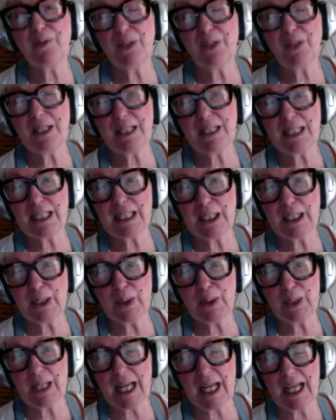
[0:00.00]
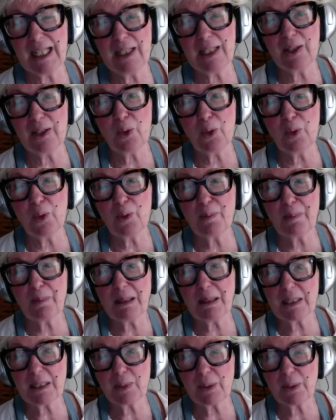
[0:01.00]
to see you again, and all the
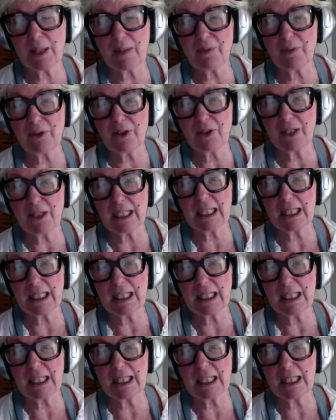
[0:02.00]
best with everything.